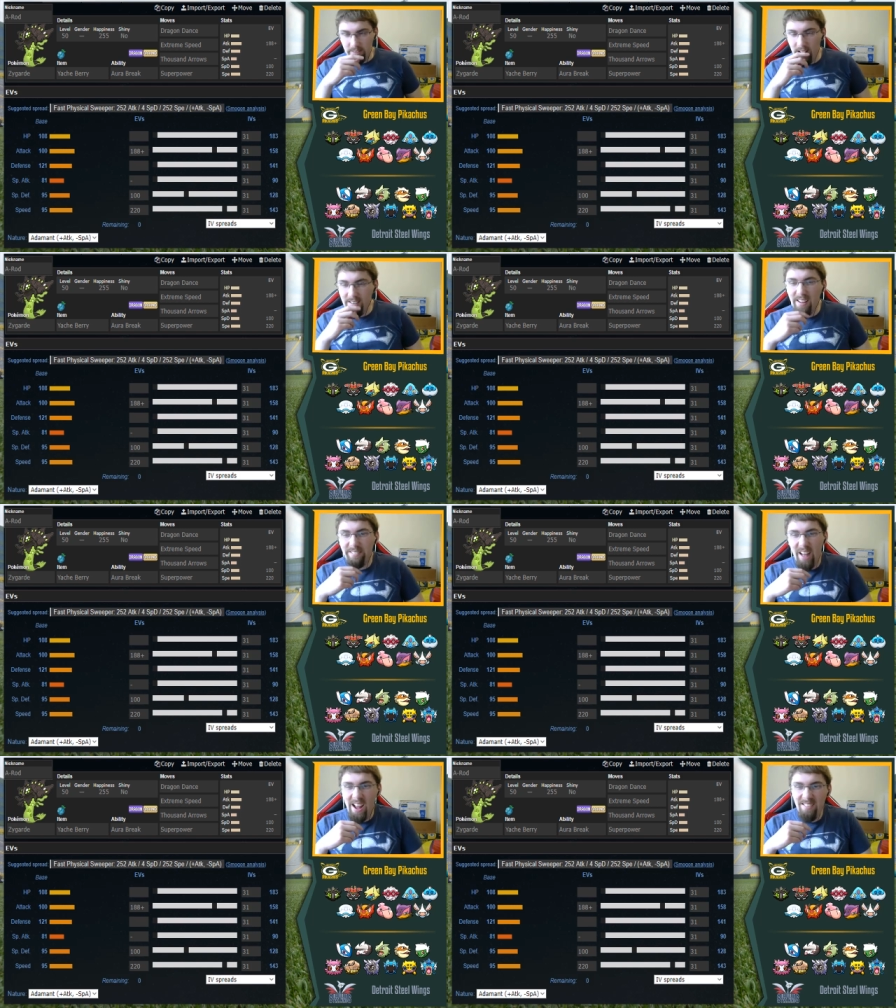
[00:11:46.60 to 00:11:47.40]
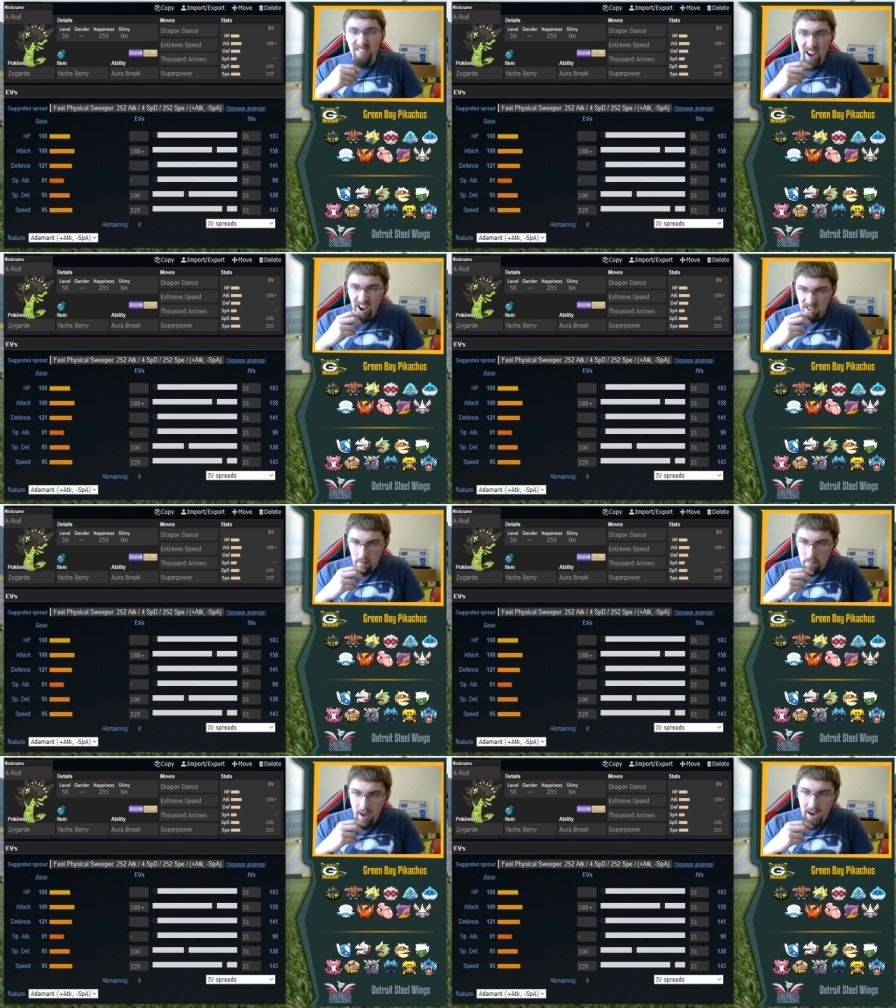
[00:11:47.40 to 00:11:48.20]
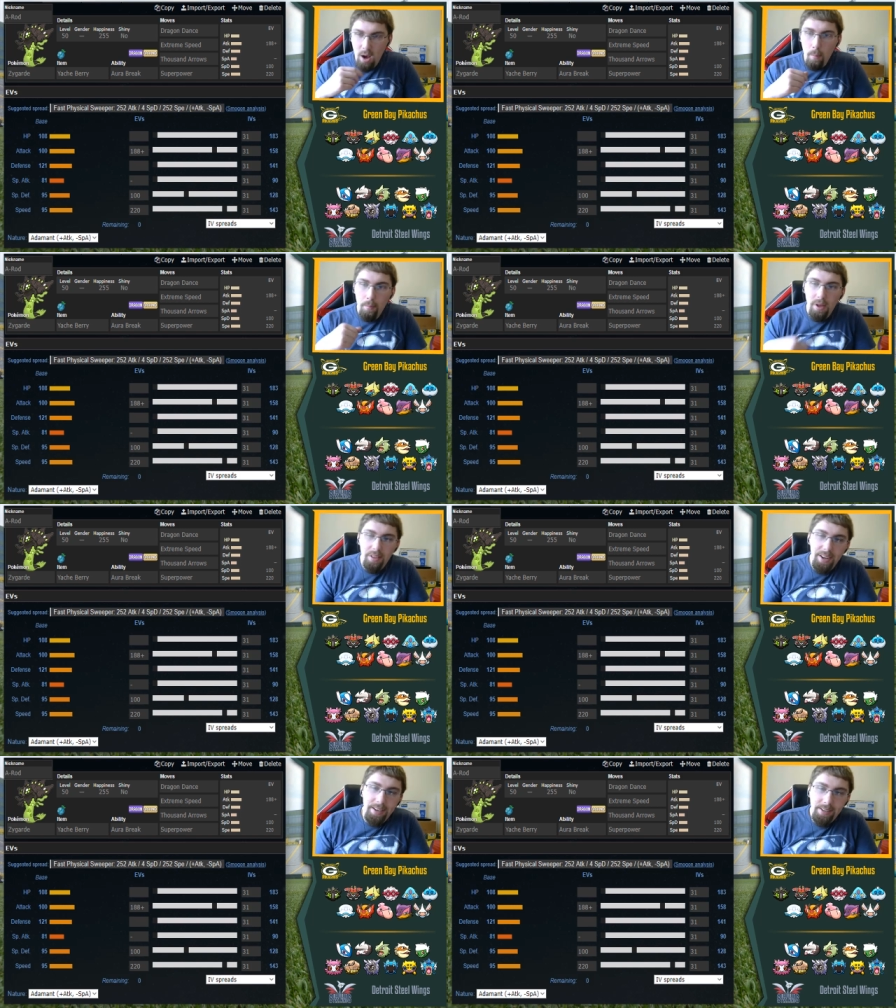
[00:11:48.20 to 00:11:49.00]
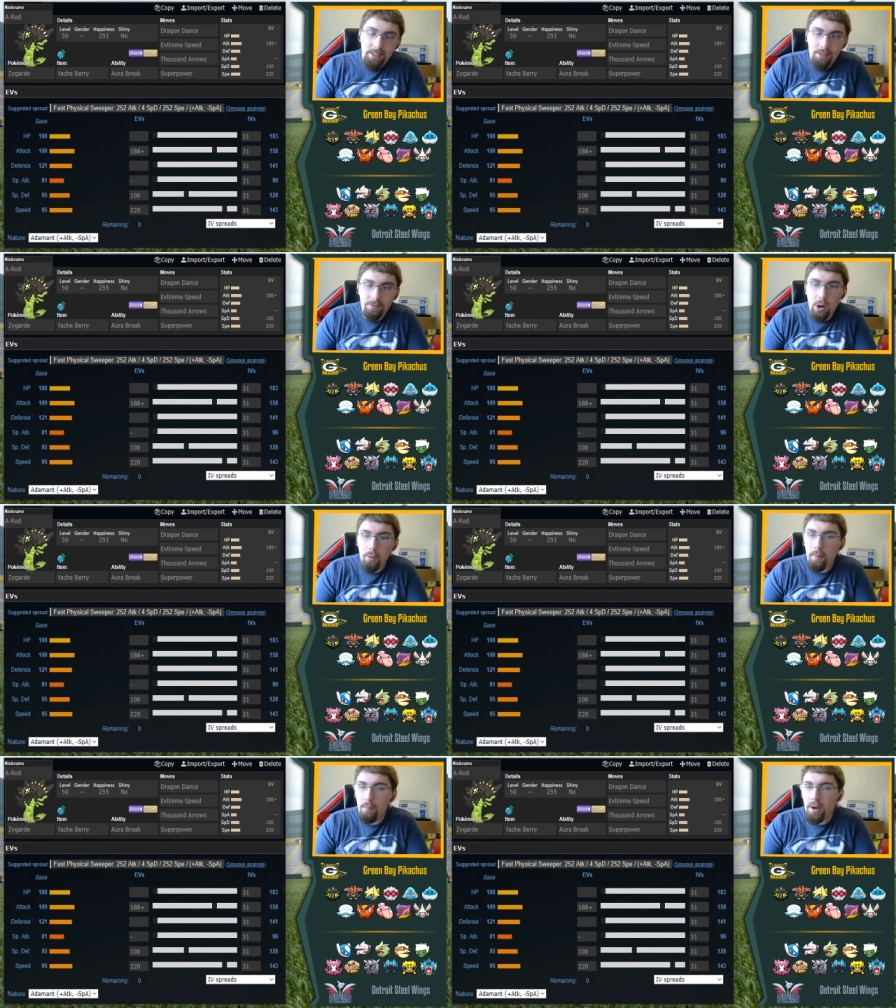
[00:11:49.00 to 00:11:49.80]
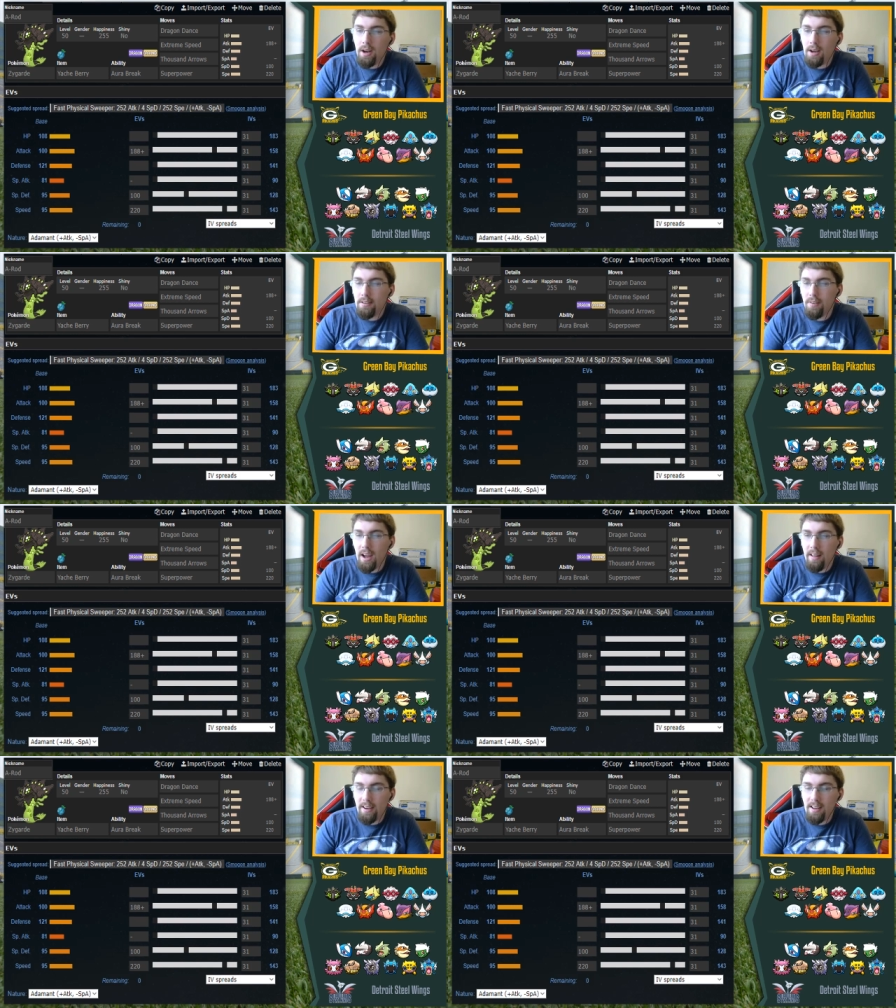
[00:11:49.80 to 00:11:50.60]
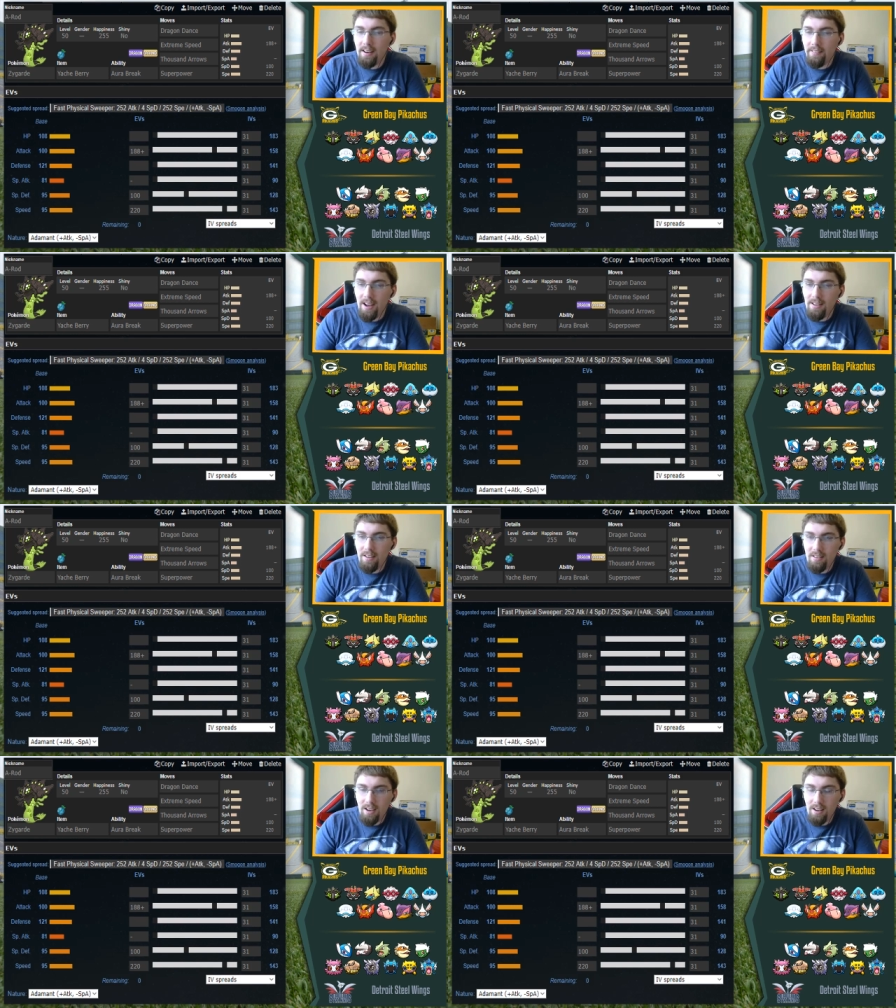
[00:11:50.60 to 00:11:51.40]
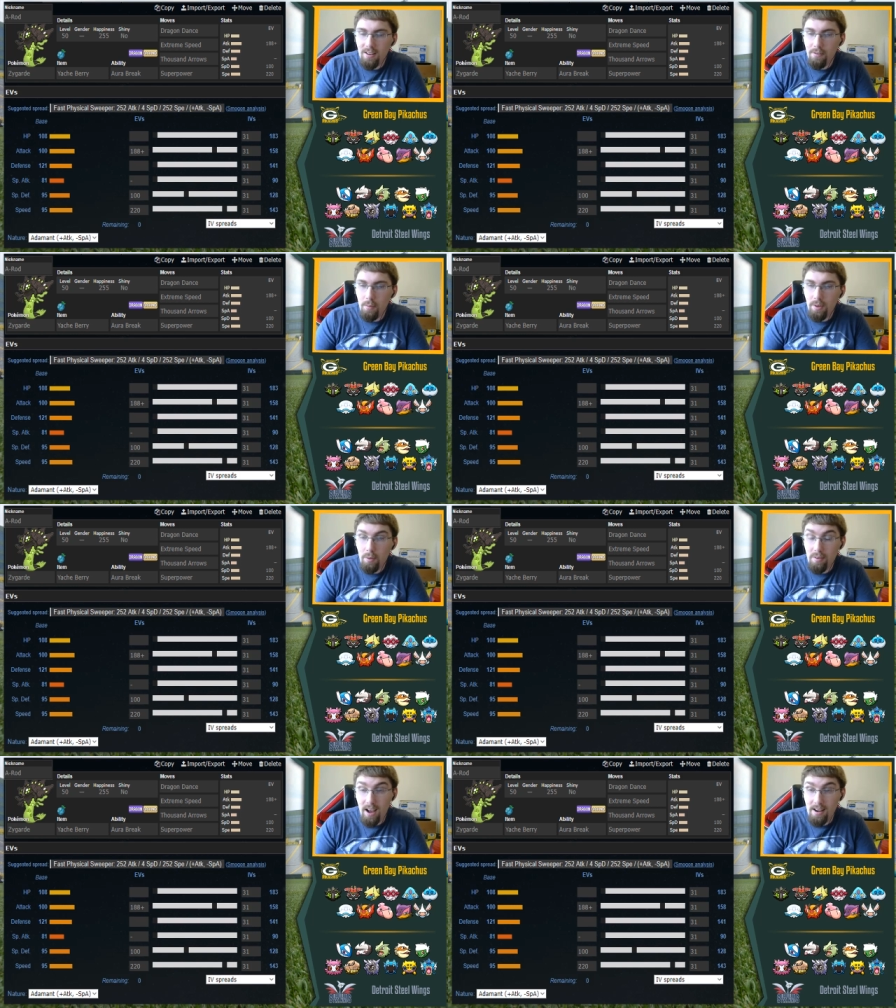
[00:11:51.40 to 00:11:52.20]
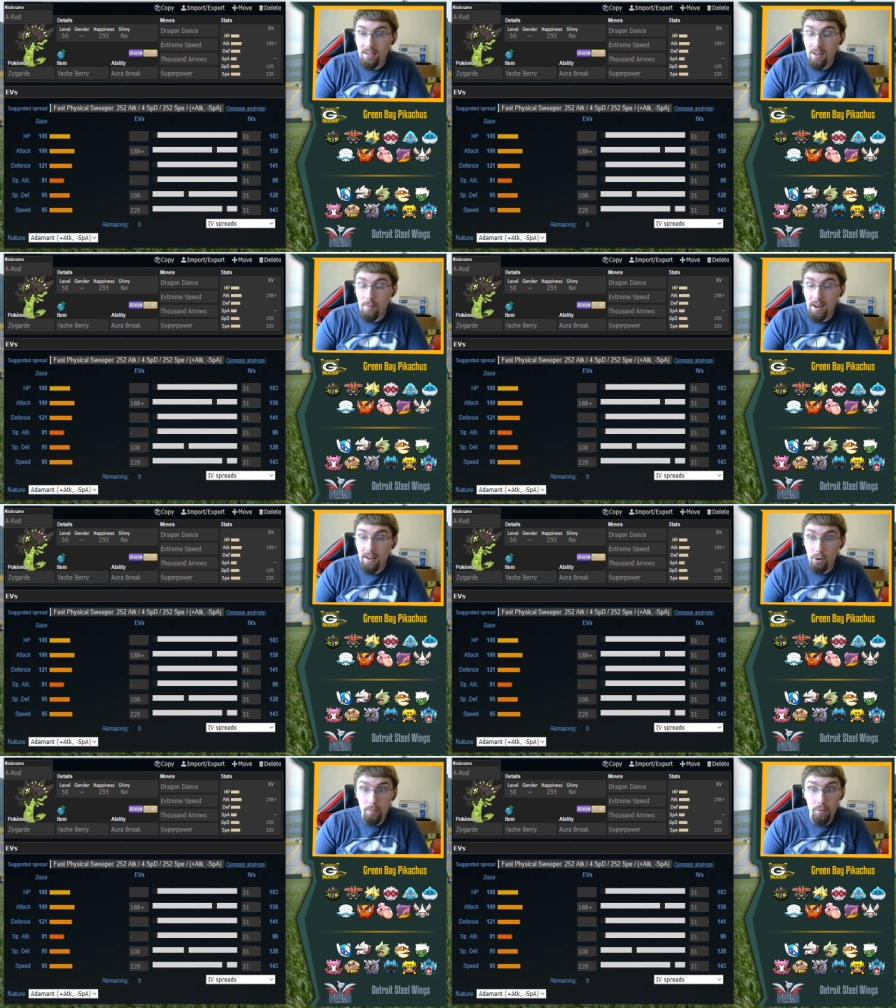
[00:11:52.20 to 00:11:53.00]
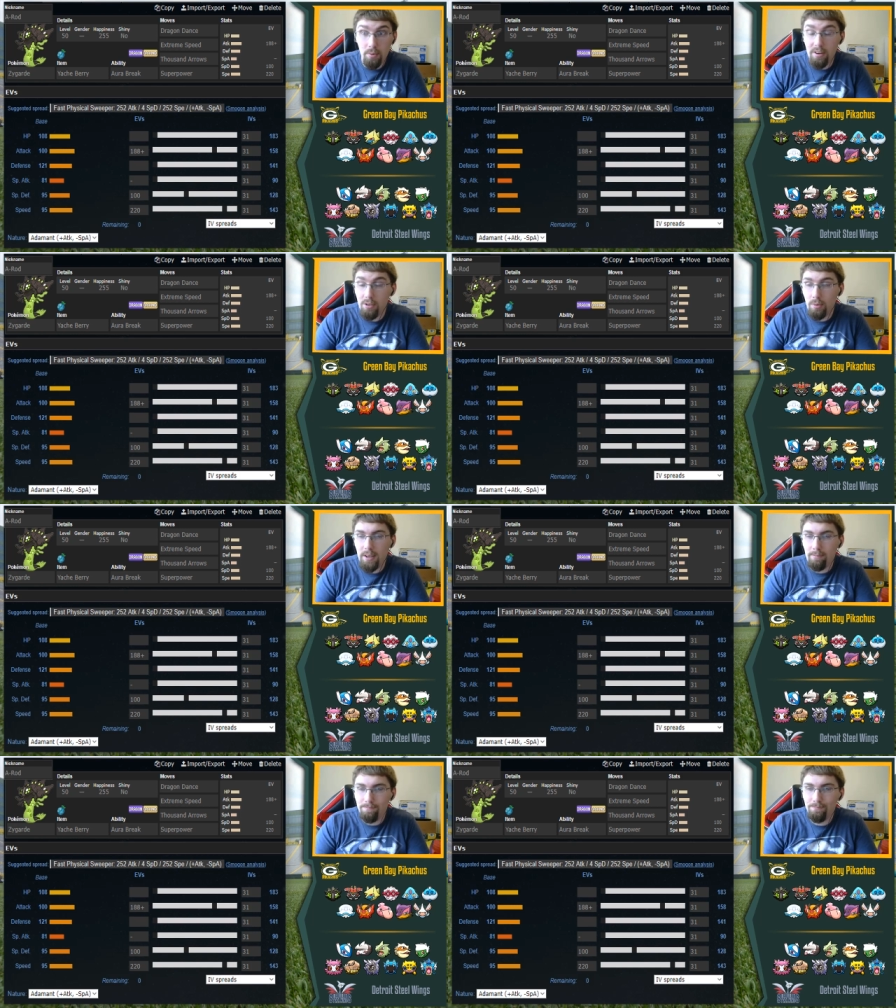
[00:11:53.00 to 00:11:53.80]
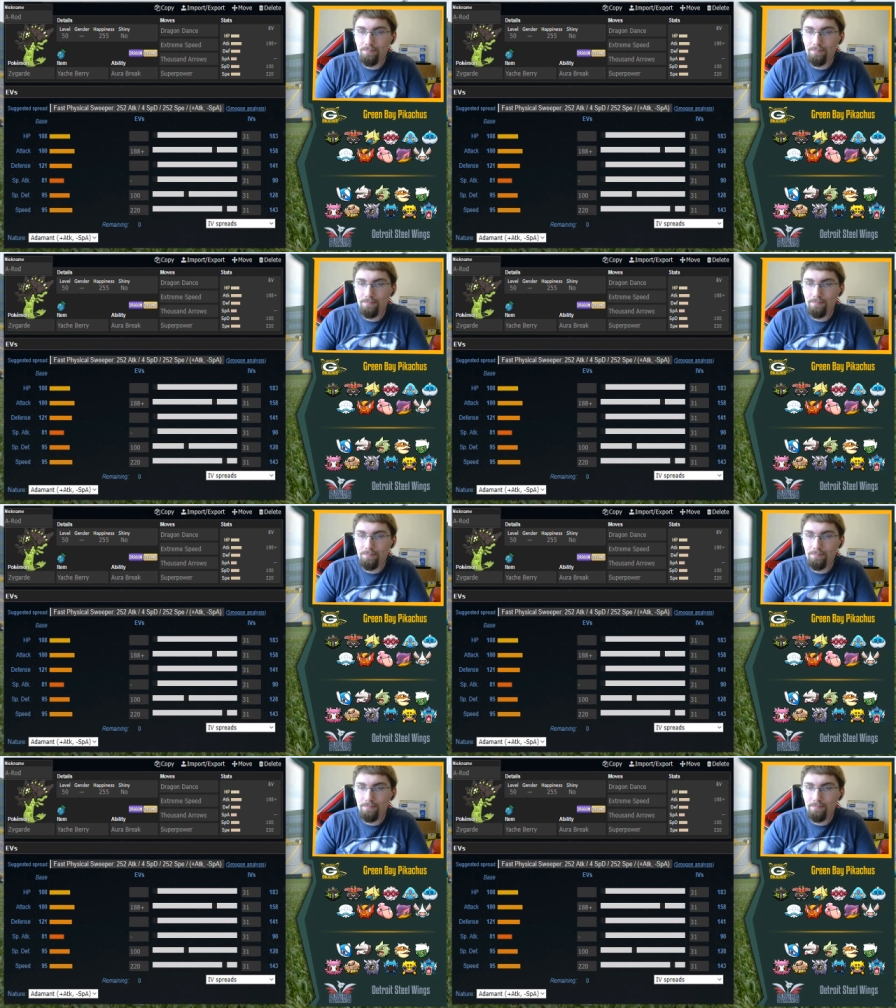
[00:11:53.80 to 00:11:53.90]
Tinted Lens as a backup ability. That would have been pretty nice if we got like Tinted Lens as like a different ability besides Intimidate. That would have been pretty sweet.